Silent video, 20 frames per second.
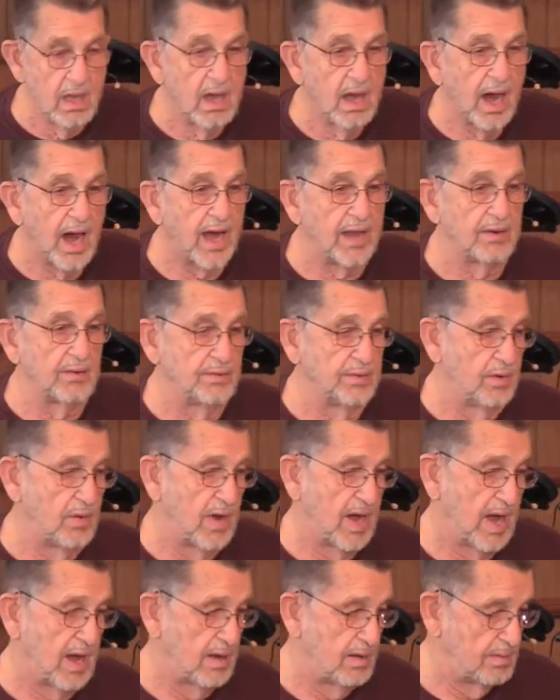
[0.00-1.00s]
I don't know
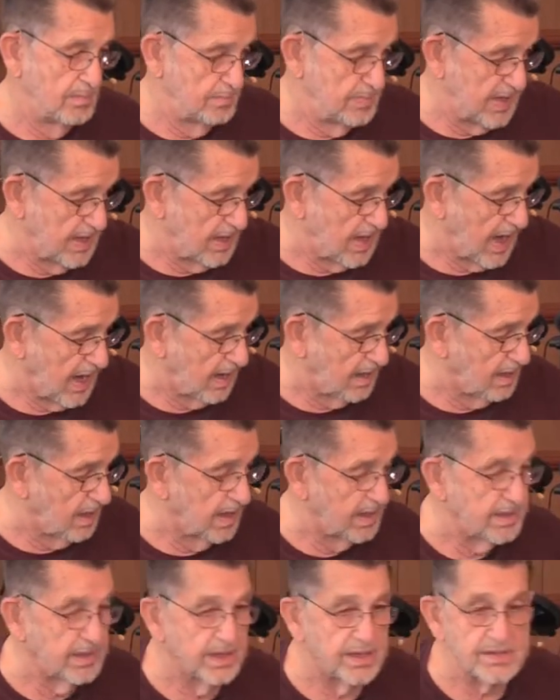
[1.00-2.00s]
how big Hagg
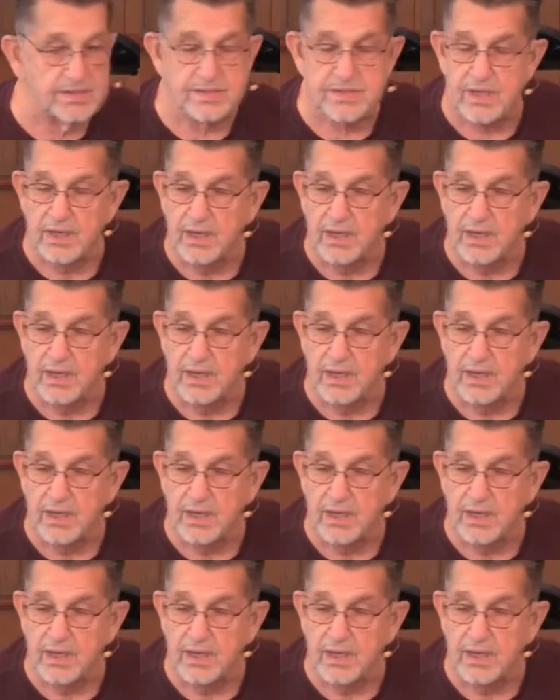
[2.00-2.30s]
Lake is,